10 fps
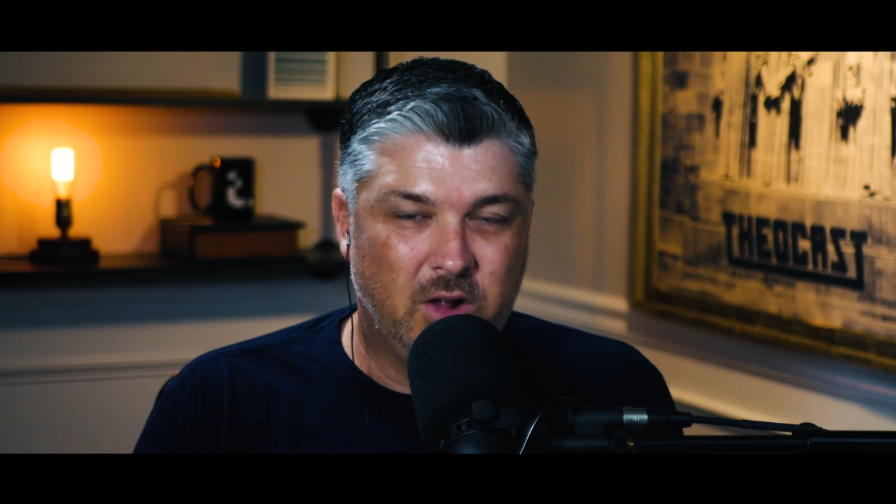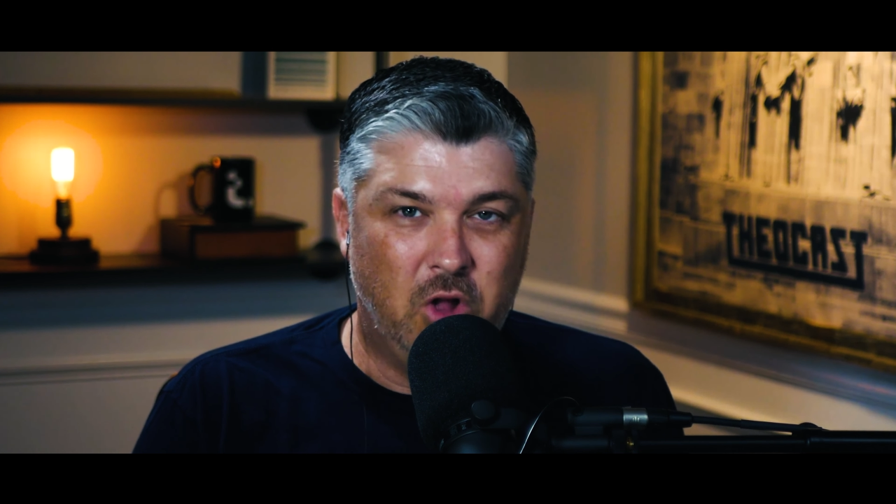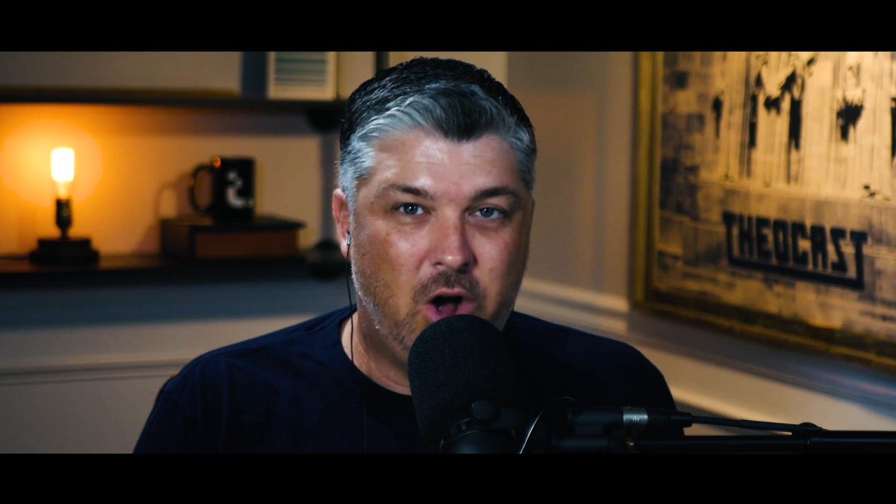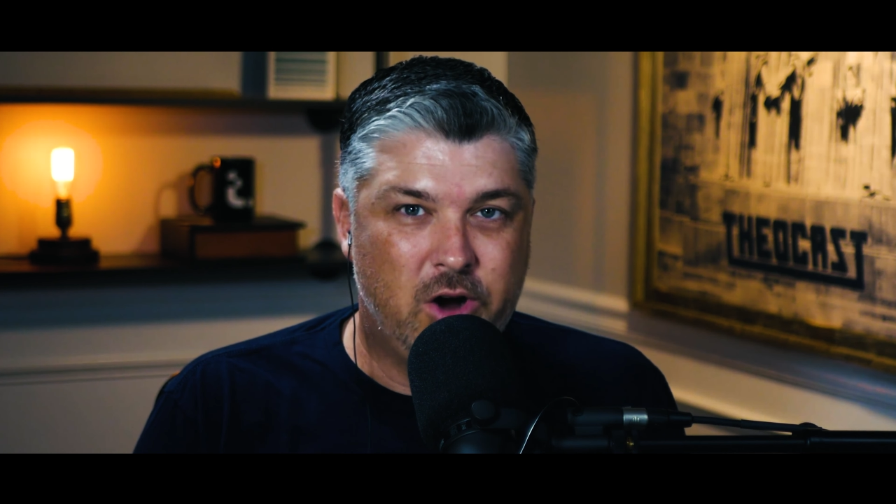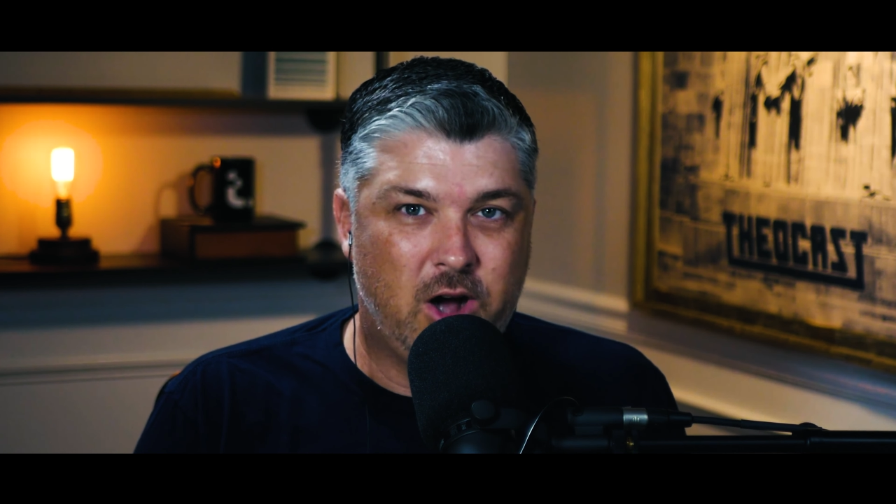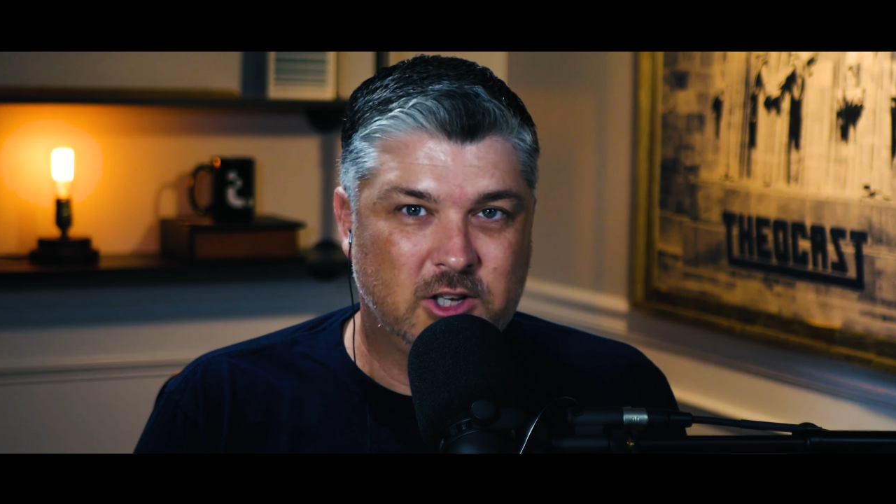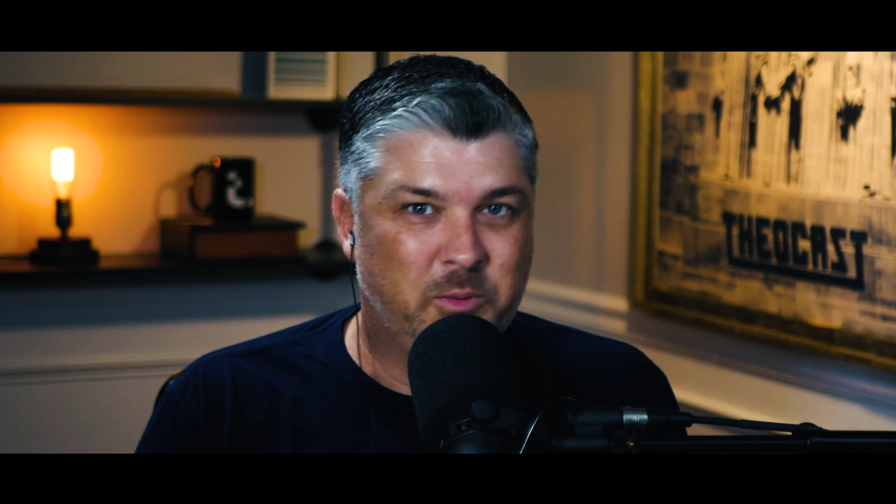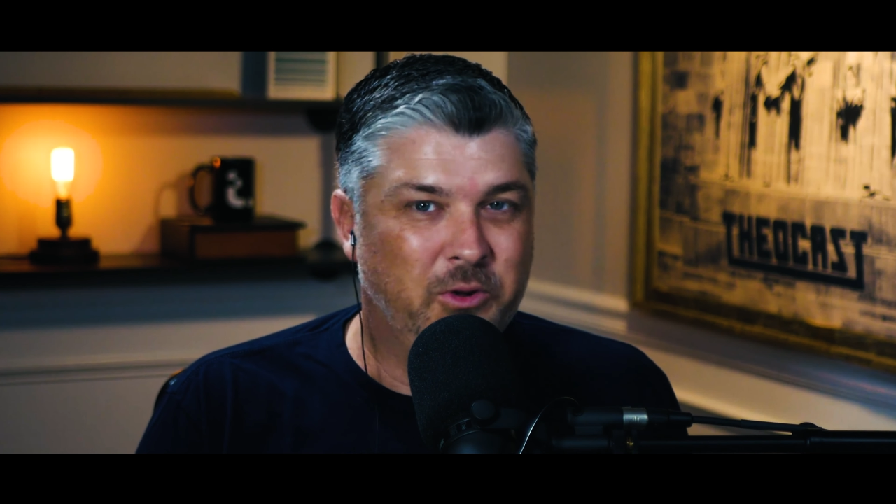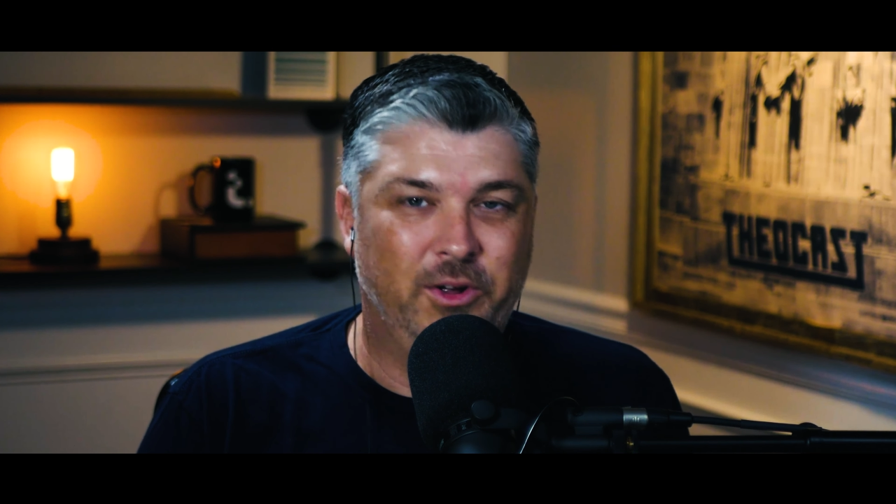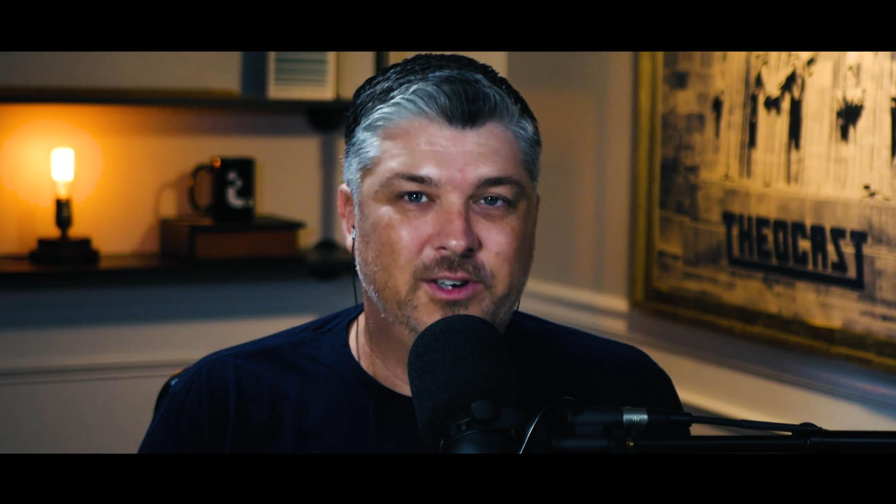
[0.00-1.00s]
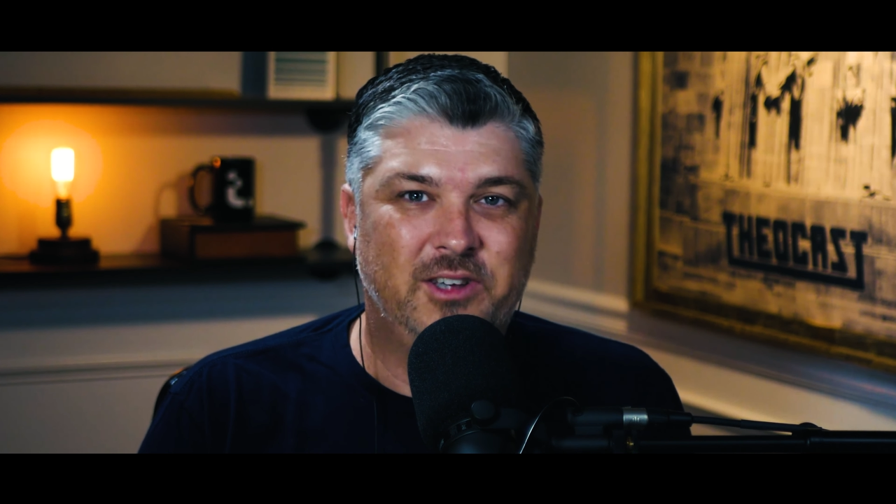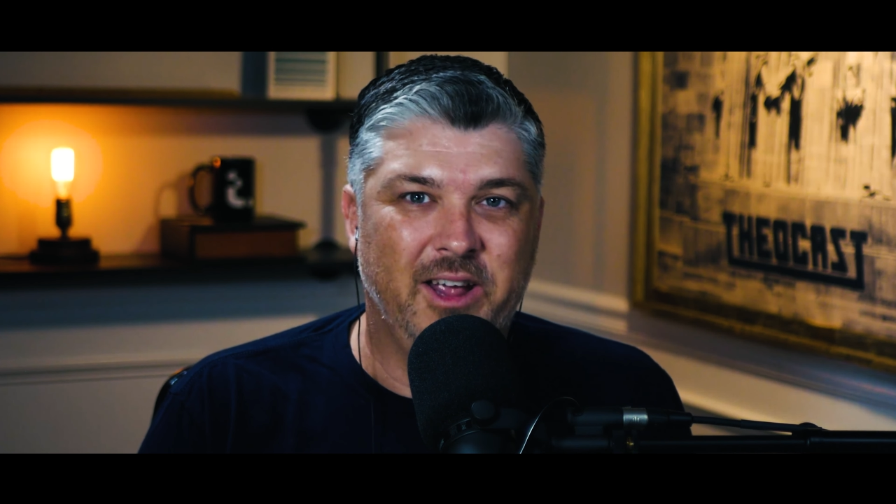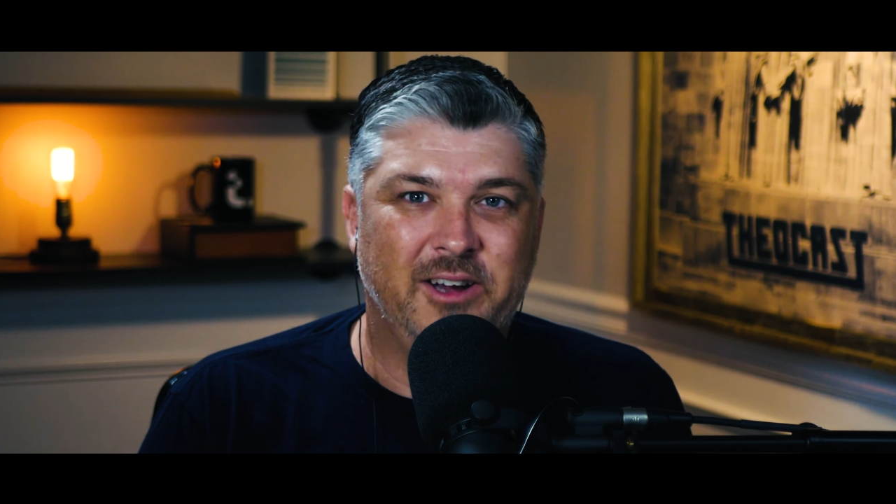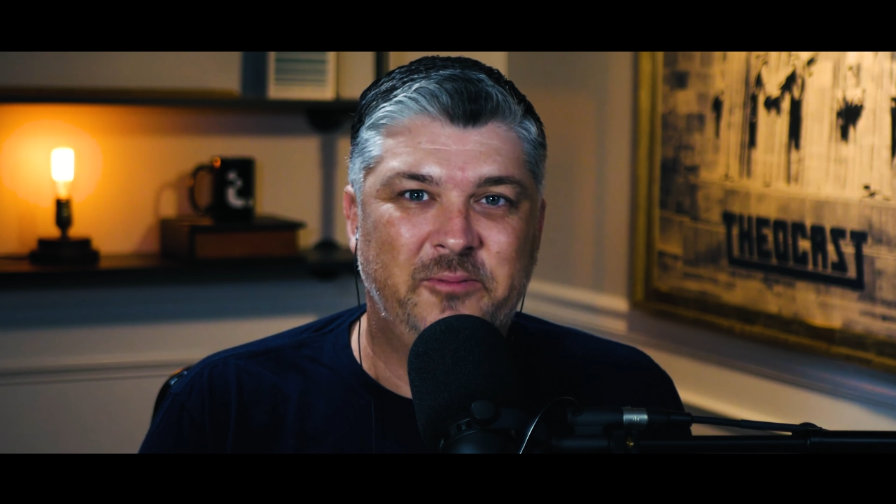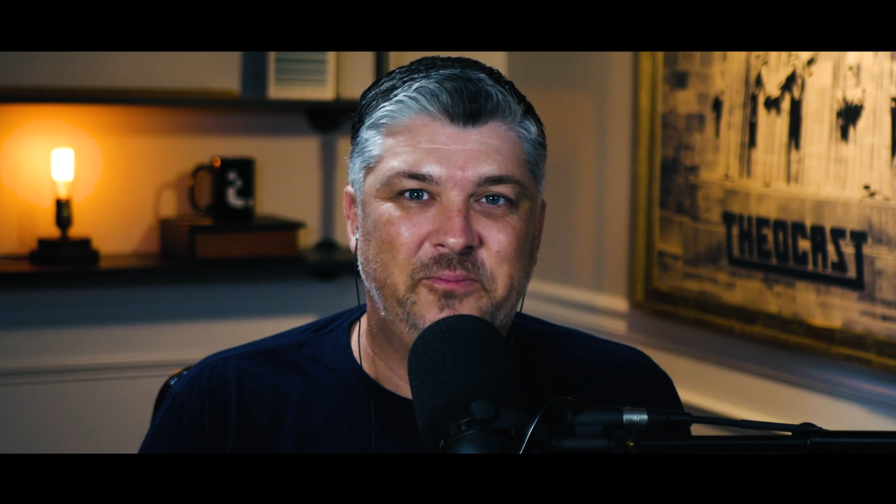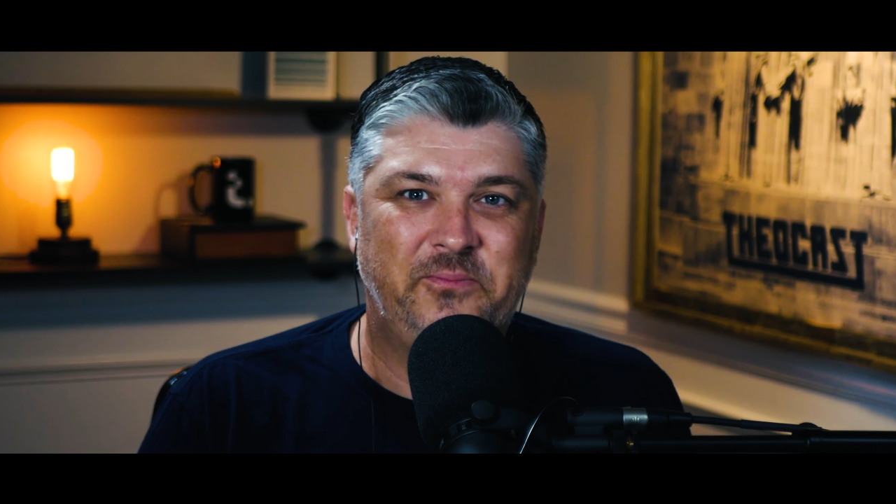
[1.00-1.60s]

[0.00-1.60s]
law gospel looks like.